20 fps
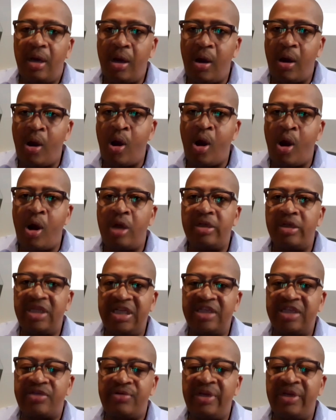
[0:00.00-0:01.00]
All
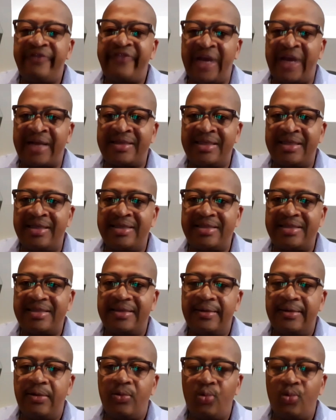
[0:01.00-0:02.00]
these 3 factors
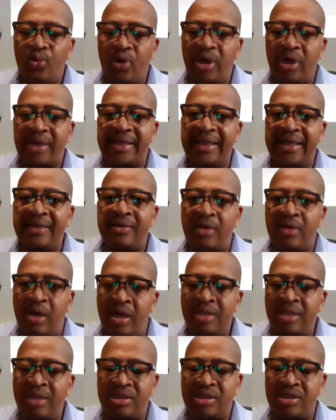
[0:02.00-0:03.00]
work in
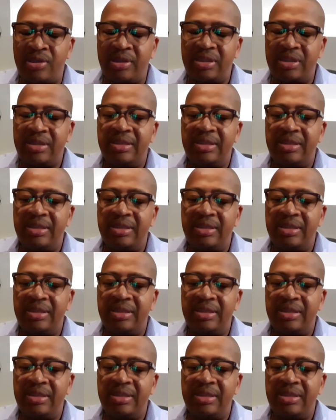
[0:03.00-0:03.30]
concert